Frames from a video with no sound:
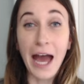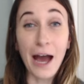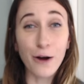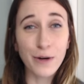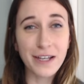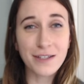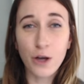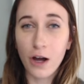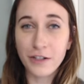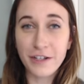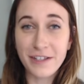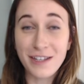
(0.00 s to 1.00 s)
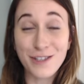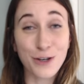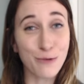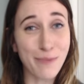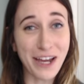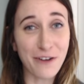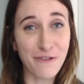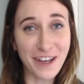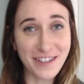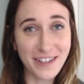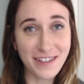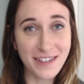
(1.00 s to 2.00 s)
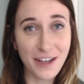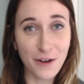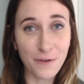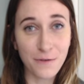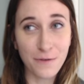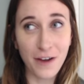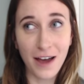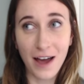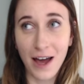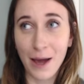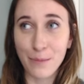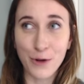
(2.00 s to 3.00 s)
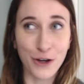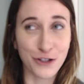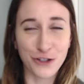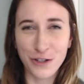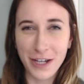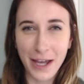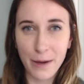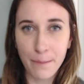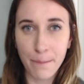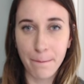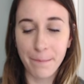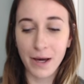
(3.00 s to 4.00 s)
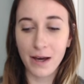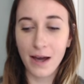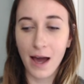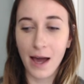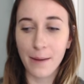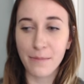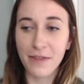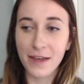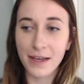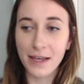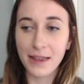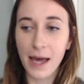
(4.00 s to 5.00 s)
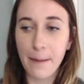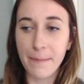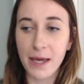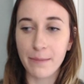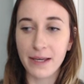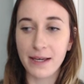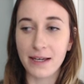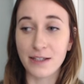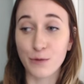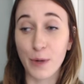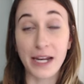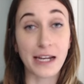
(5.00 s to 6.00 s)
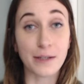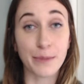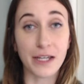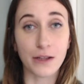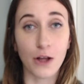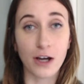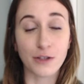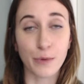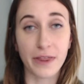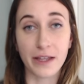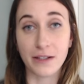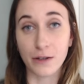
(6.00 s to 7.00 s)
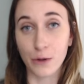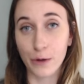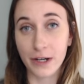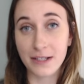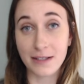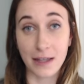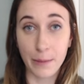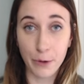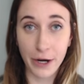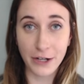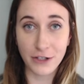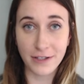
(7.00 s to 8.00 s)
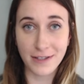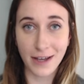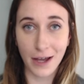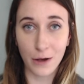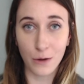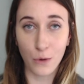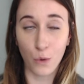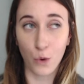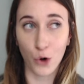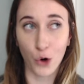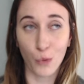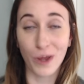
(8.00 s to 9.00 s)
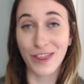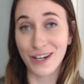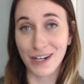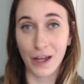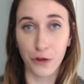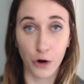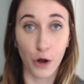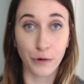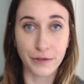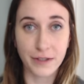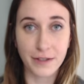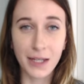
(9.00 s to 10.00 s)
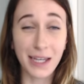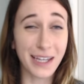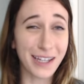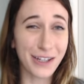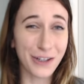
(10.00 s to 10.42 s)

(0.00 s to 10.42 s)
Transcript: How his consciousness could manifest itself, I'm not sure yet, but I'm thinking that maybe it's waiting to be unlocked within Dolores Sleeper Agent style or within another host. It